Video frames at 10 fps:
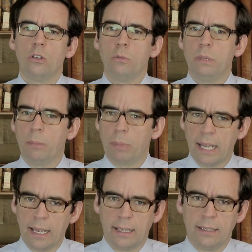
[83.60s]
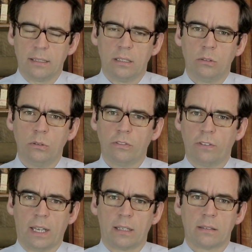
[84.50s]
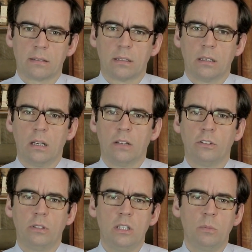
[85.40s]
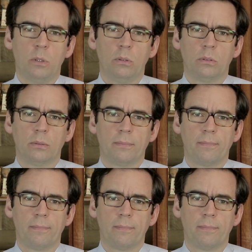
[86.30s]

to be applied to the facts of the dispute.